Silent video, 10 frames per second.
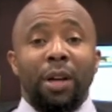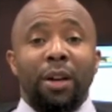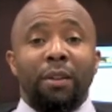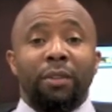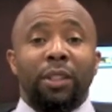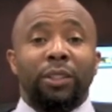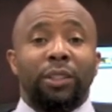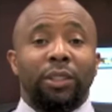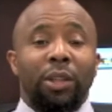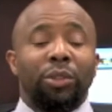of the
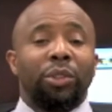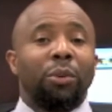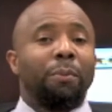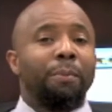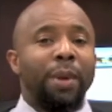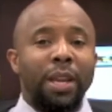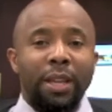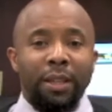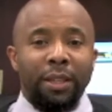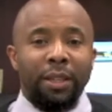social
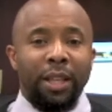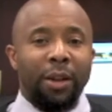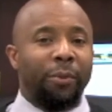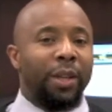media that